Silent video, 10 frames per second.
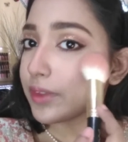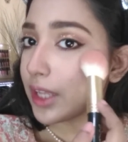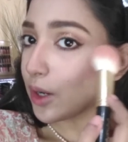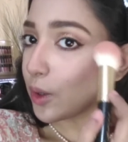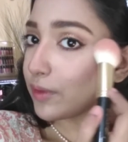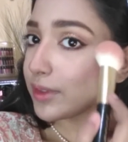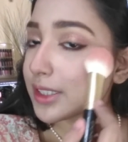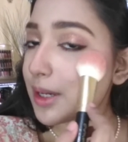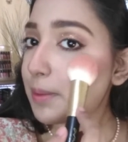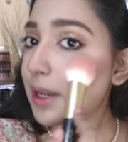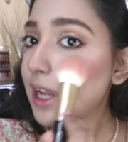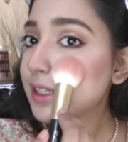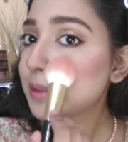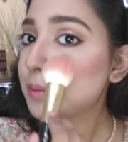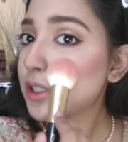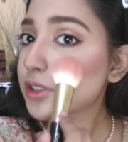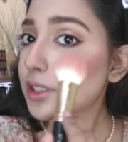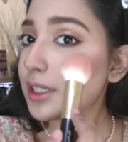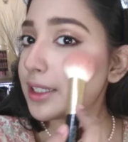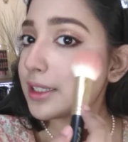I always apply the
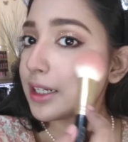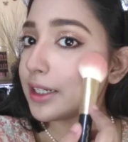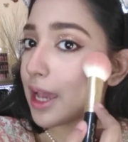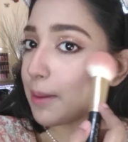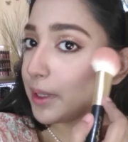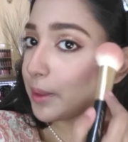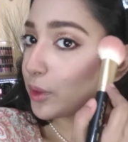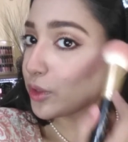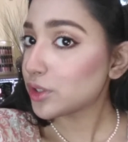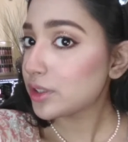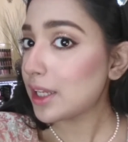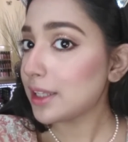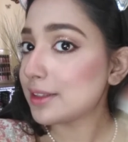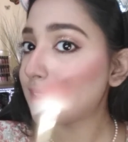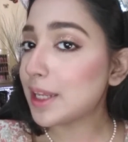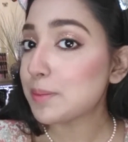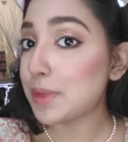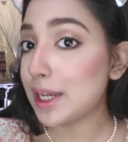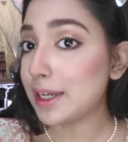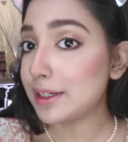blusher in the dabbing motion and then
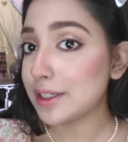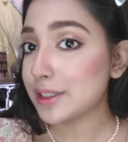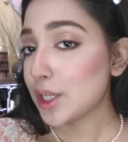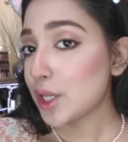blend it